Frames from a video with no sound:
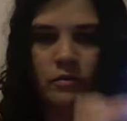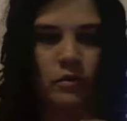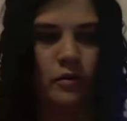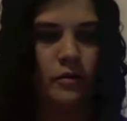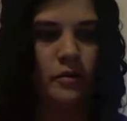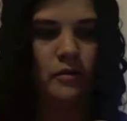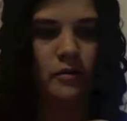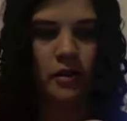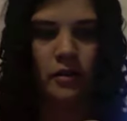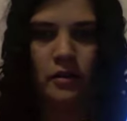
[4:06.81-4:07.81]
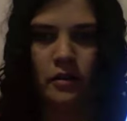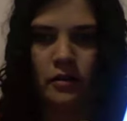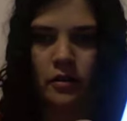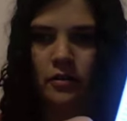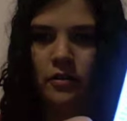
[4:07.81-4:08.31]
Whoops.
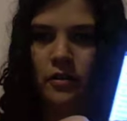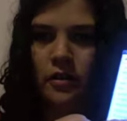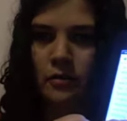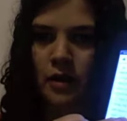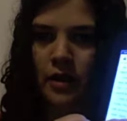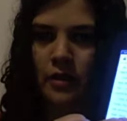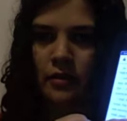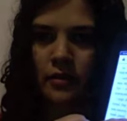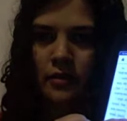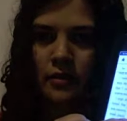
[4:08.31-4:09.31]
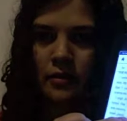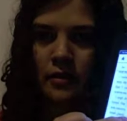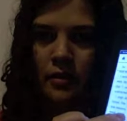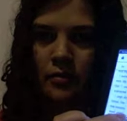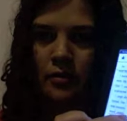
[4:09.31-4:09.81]
Turned it on max,
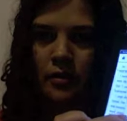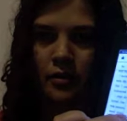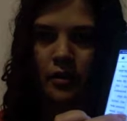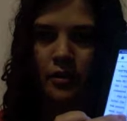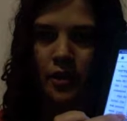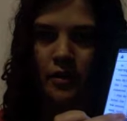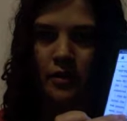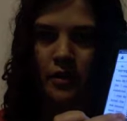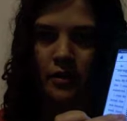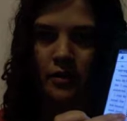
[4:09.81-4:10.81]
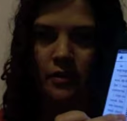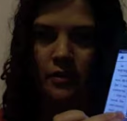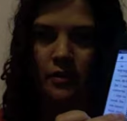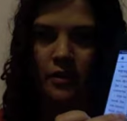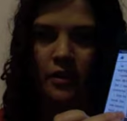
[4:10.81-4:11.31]
but you can adjust it.
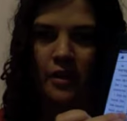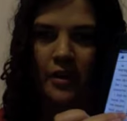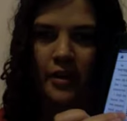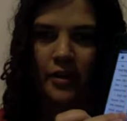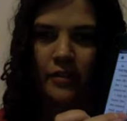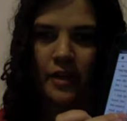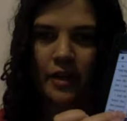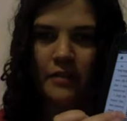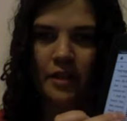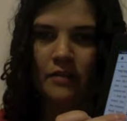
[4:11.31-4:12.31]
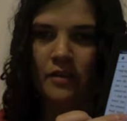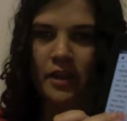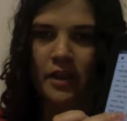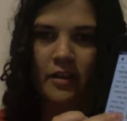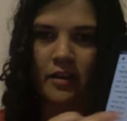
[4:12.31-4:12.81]
I only have to have the
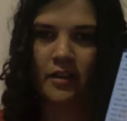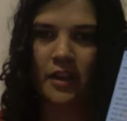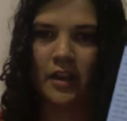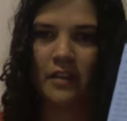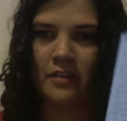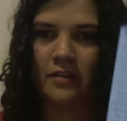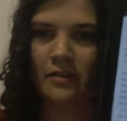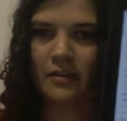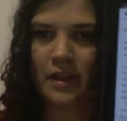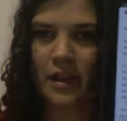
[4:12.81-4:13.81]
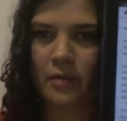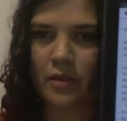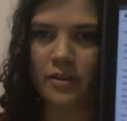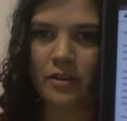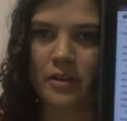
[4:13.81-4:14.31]
light on like at that
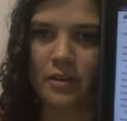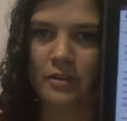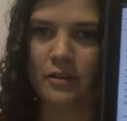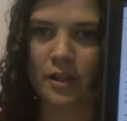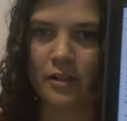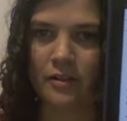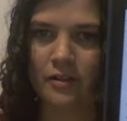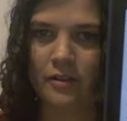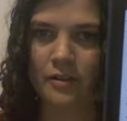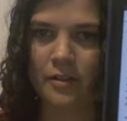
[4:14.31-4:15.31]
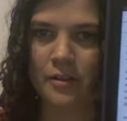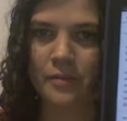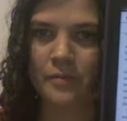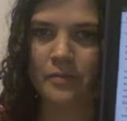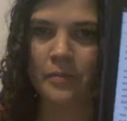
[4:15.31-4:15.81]
much at night to read.
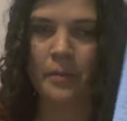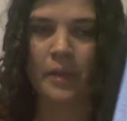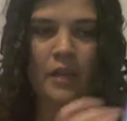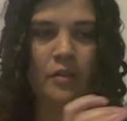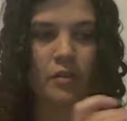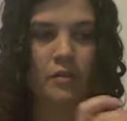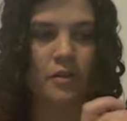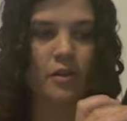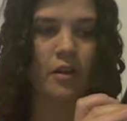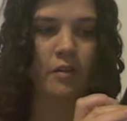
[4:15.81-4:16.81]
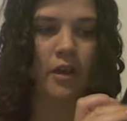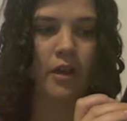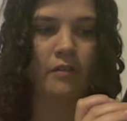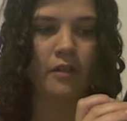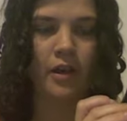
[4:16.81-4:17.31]
And you can turn it all the way
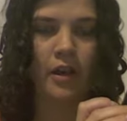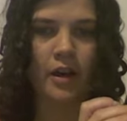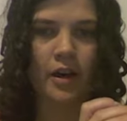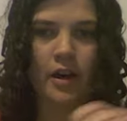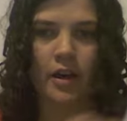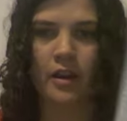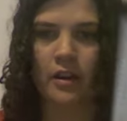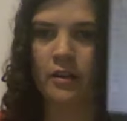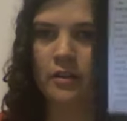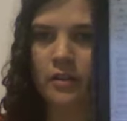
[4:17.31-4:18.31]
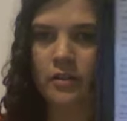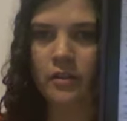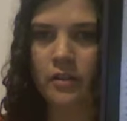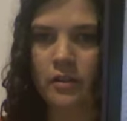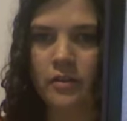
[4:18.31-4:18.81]
off.
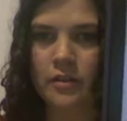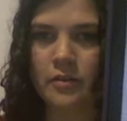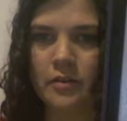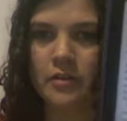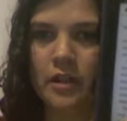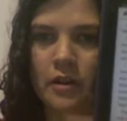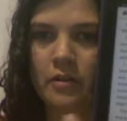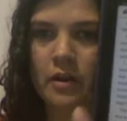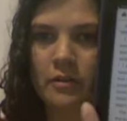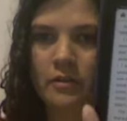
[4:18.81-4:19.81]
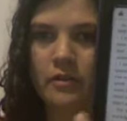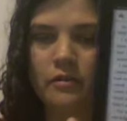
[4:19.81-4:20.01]
That's what it looks like all the way off.